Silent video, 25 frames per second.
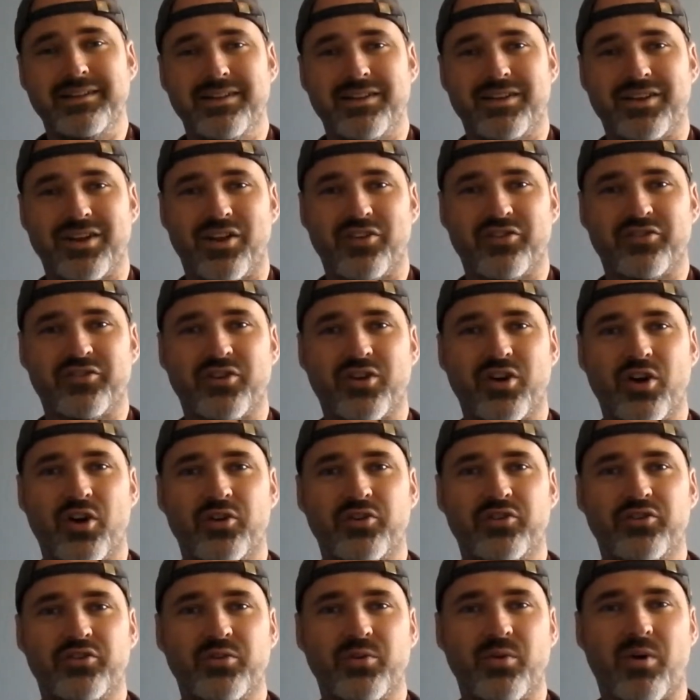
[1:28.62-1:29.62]
You can also go
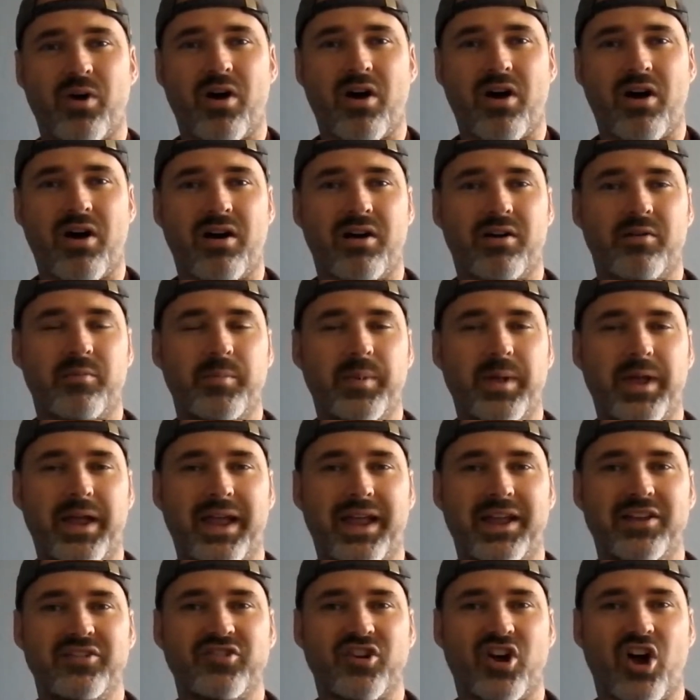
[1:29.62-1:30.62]
to our
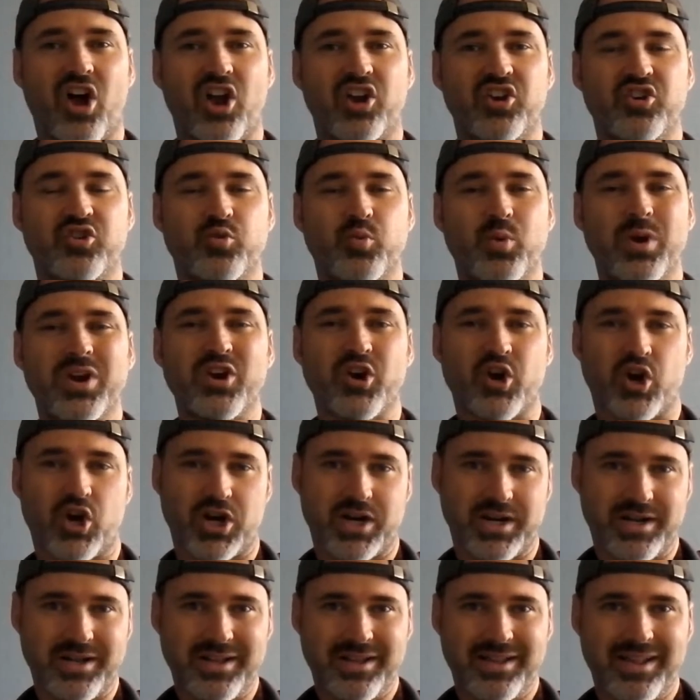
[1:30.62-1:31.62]
page on Twitter,
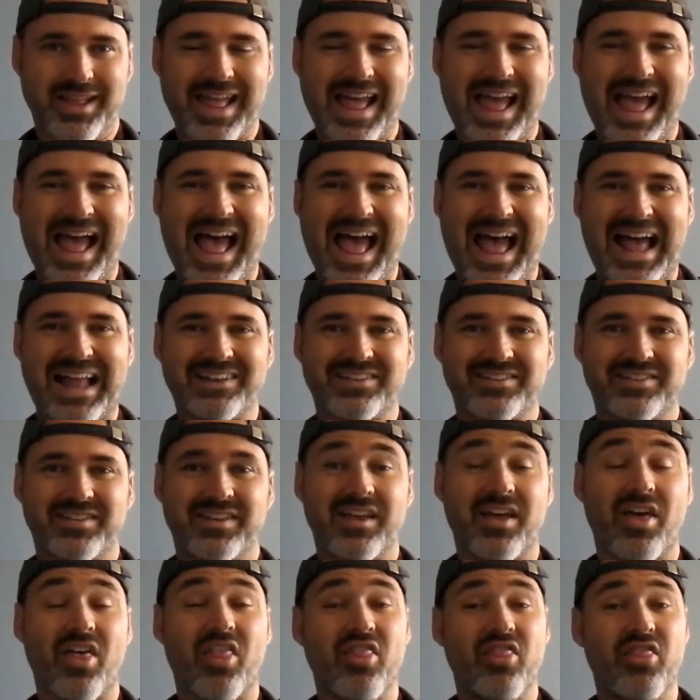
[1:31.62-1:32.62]
at
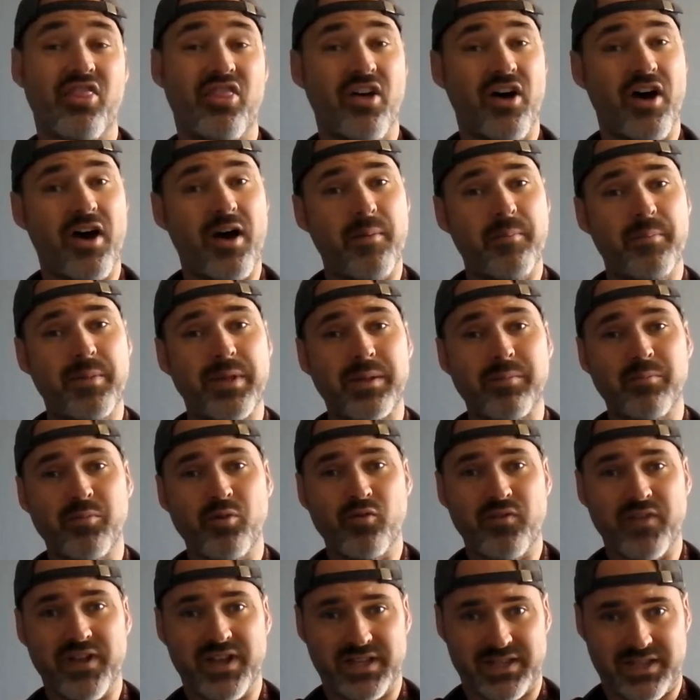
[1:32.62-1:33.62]
The B
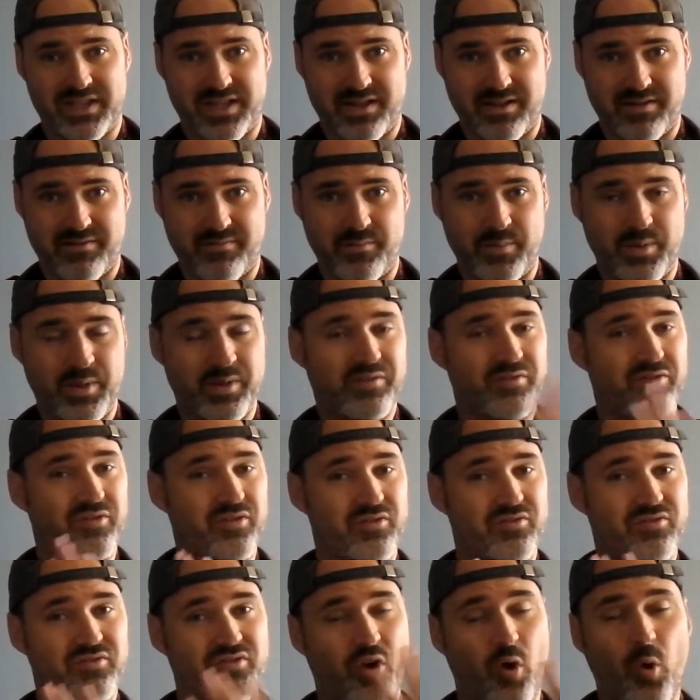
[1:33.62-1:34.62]
Movie Club. It's a
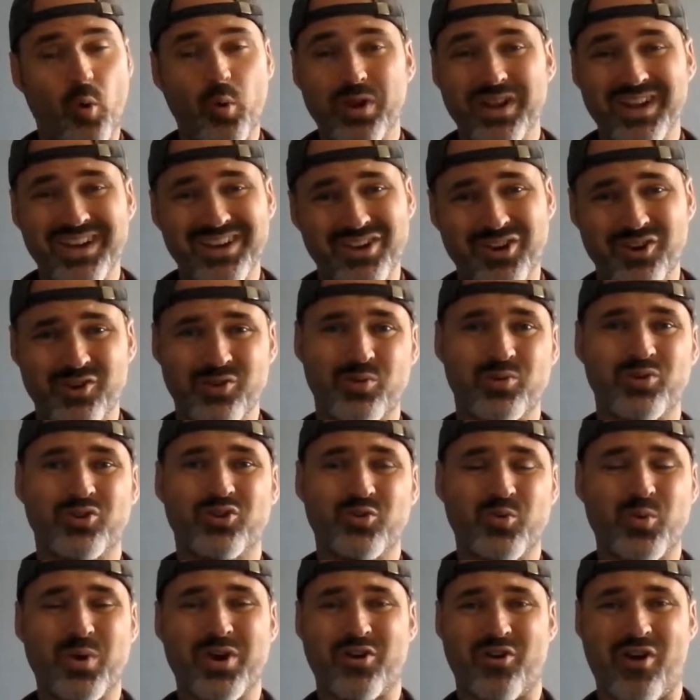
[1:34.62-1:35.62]
totally new
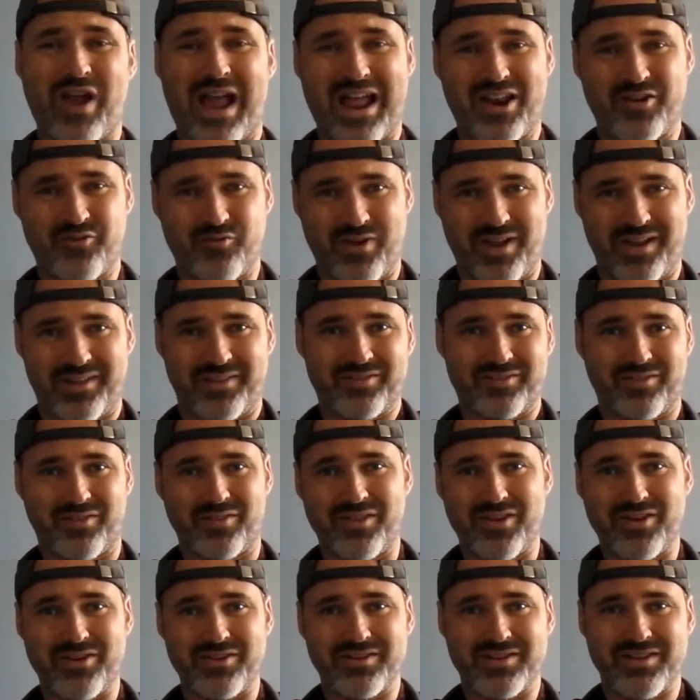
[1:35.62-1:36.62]
Twitter address, so
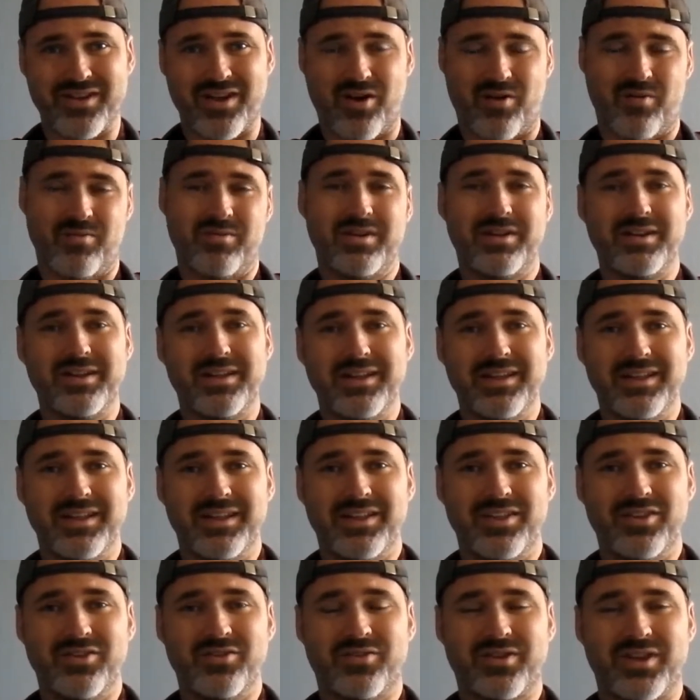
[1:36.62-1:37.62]
there you go.
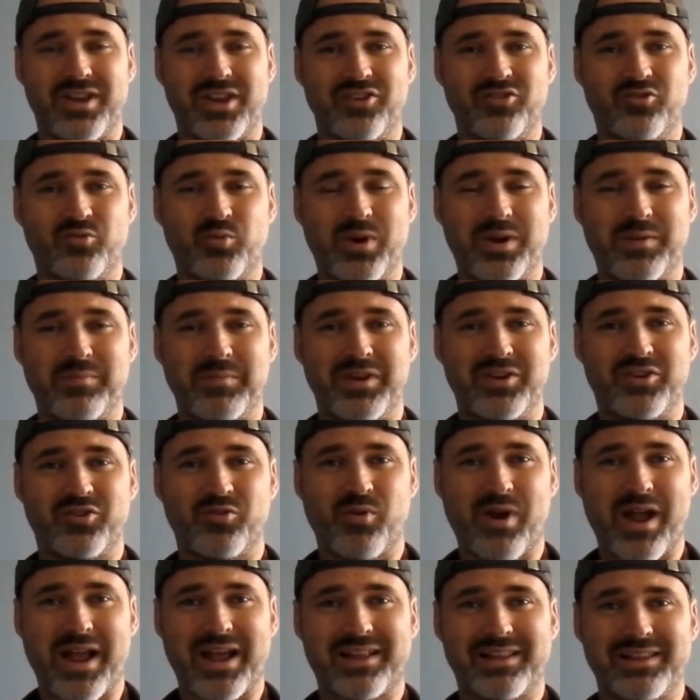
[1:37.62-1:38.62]
You can tweet me
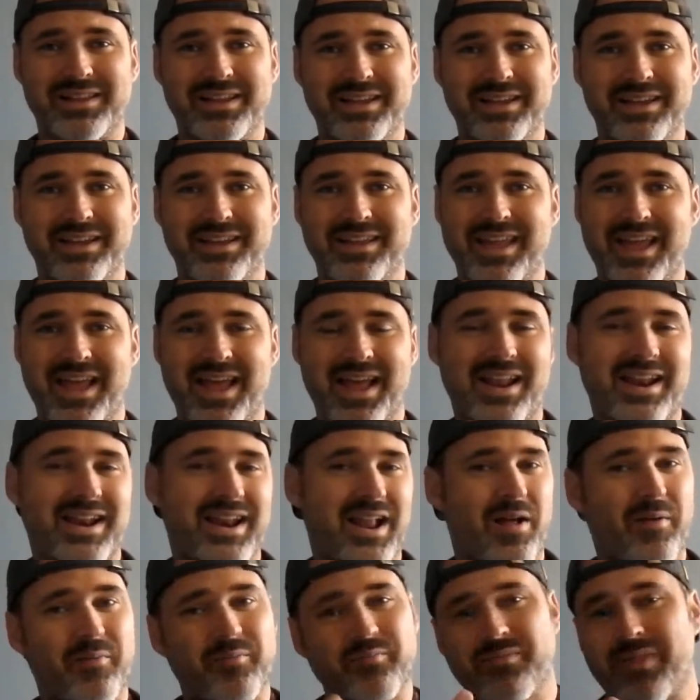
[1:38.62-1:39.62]
directly, again, and
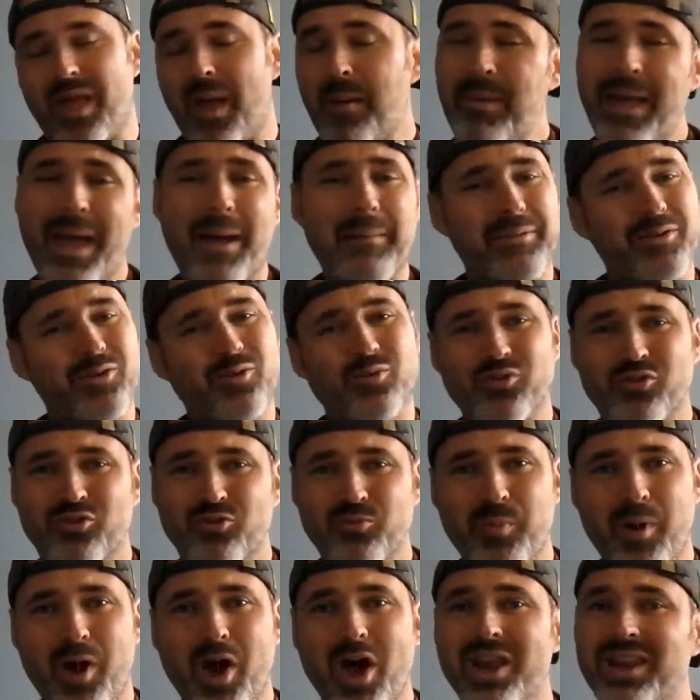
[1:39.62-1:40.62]
I'm happy to
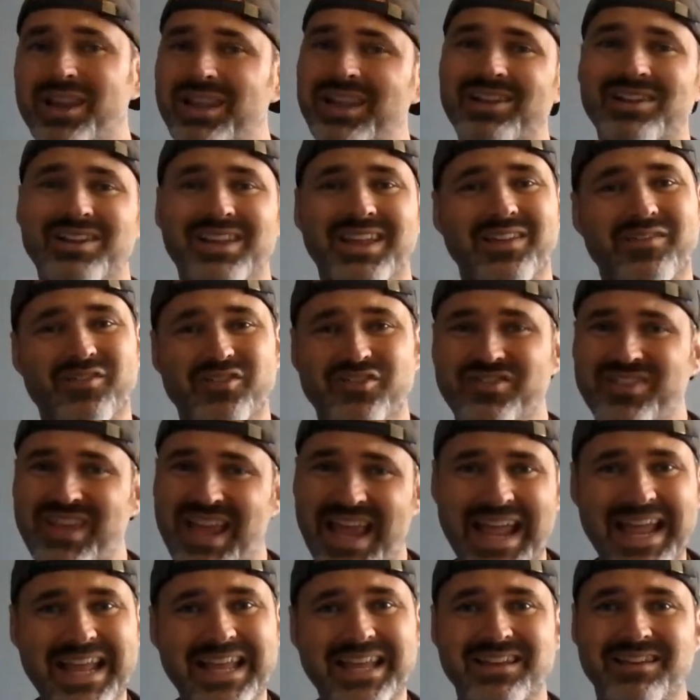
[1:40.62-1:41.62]
respond, a little give and
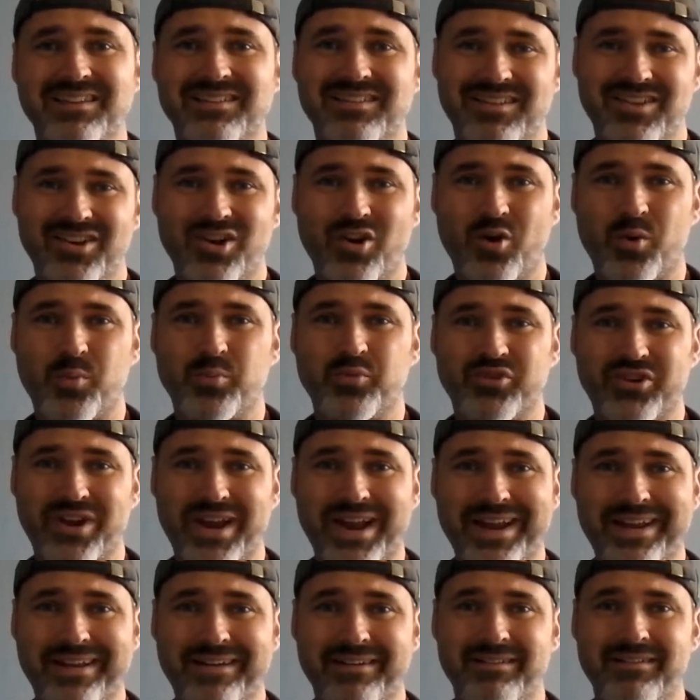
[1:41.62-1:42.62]
take, you know what I'm
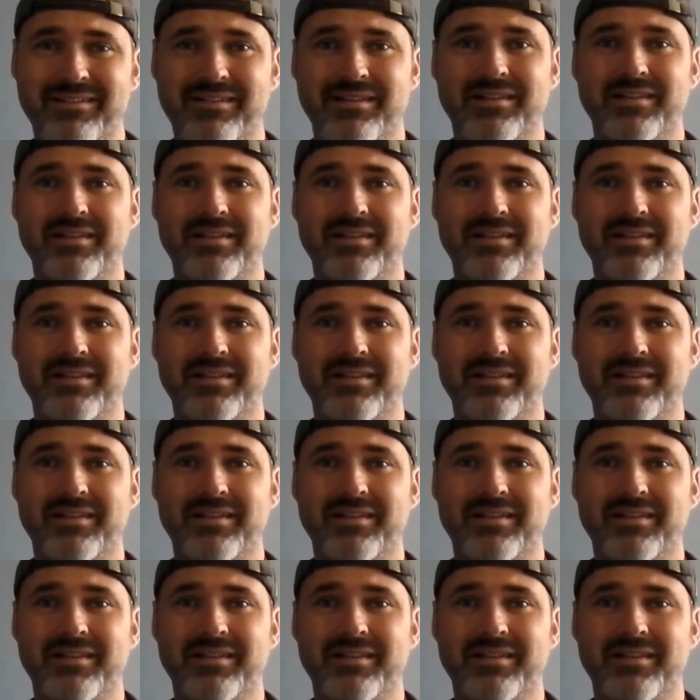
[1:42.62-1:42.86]
saying?